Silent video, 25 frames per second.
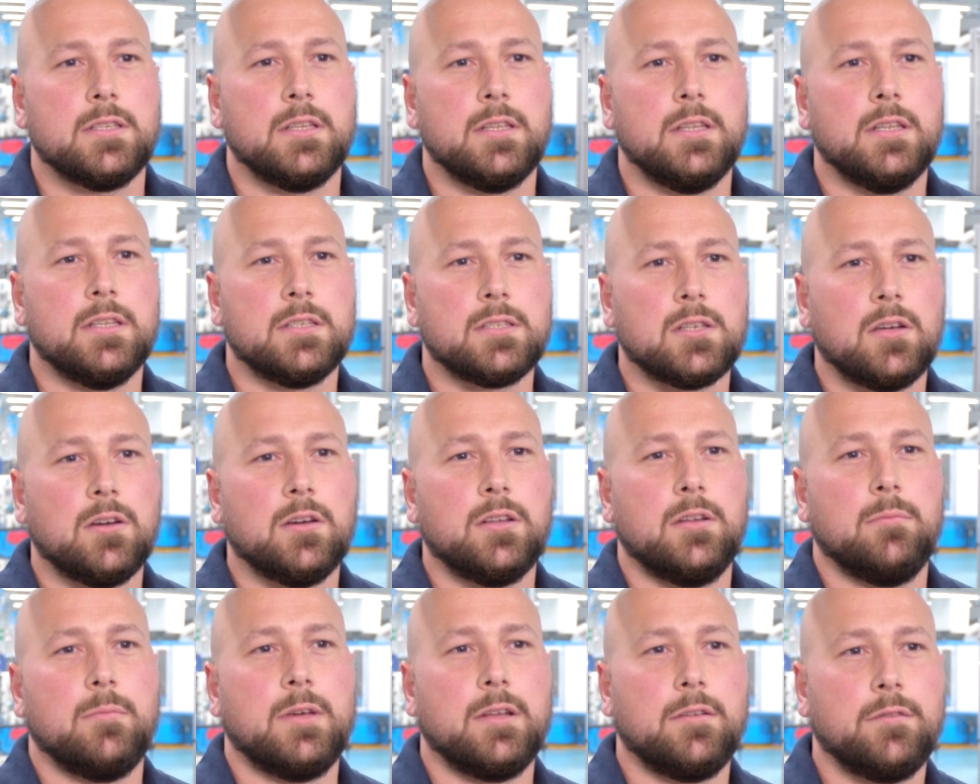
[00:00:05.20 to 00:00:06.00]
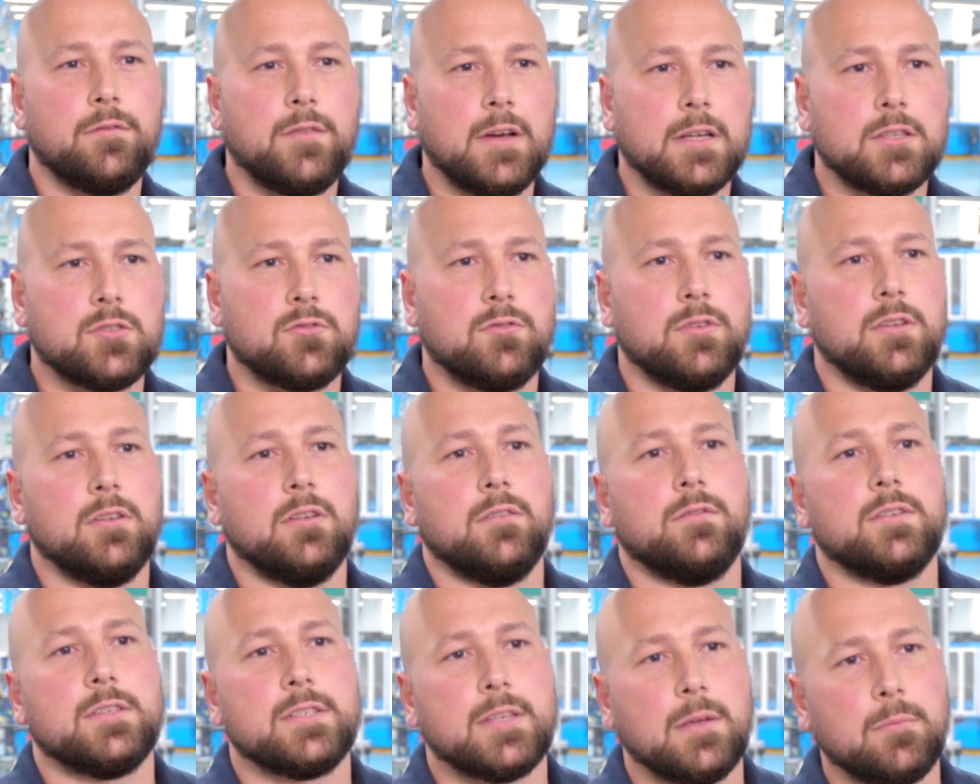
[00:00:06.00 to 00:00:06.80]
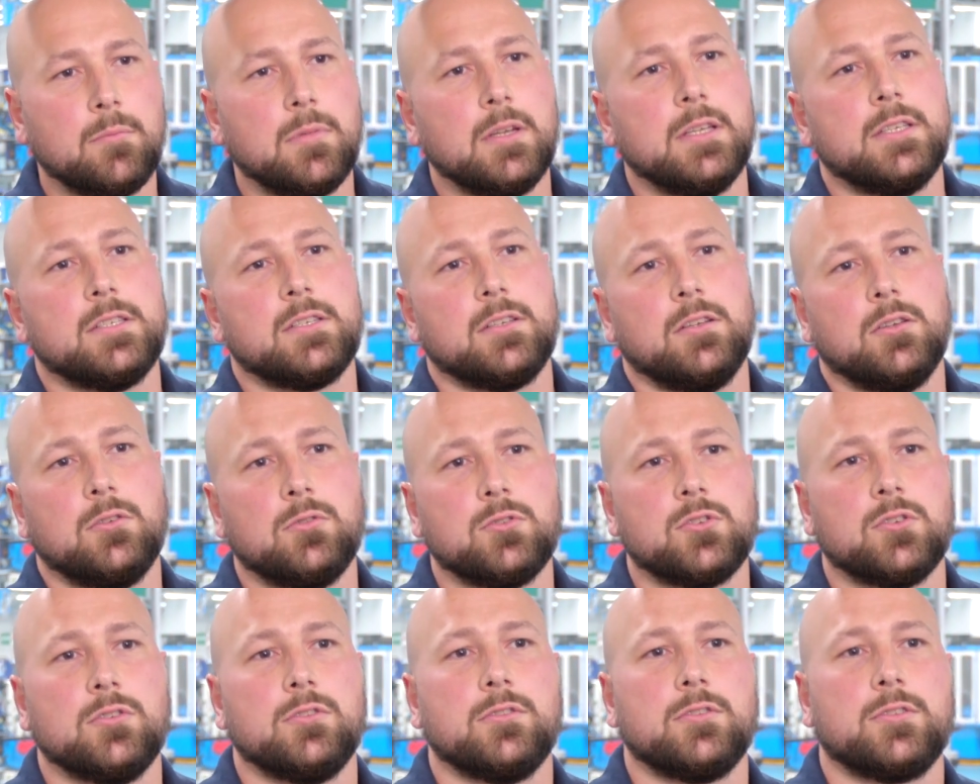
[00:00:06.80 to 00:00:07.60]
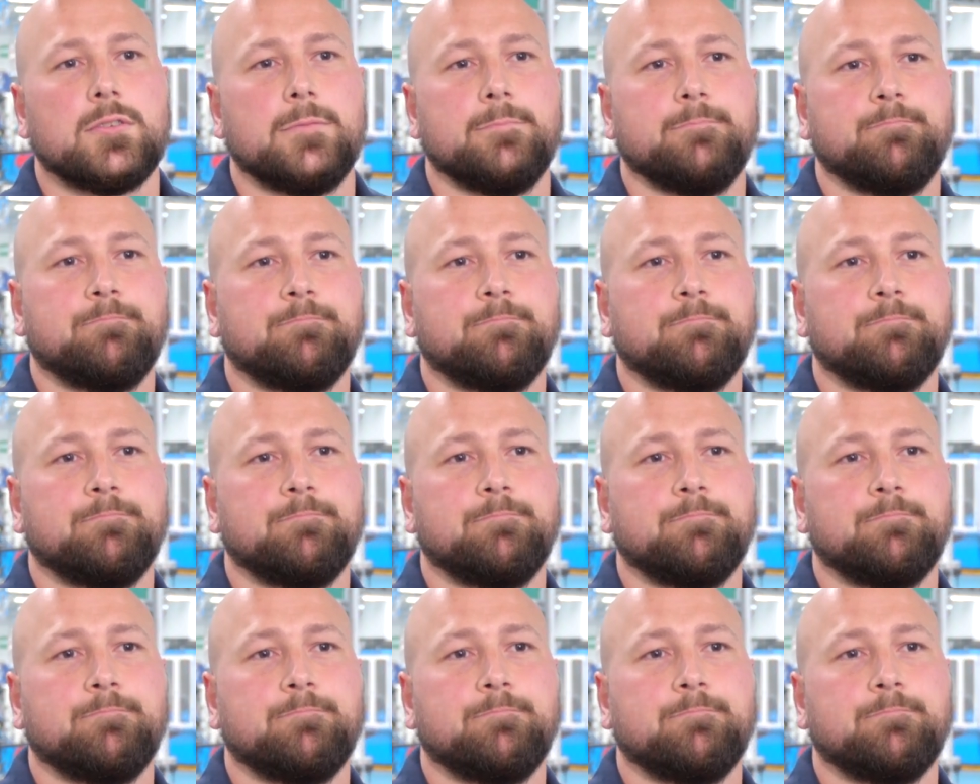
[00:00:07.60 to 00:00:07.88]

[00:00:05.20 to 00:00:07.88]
in the design and manufacturing of assembly solutions.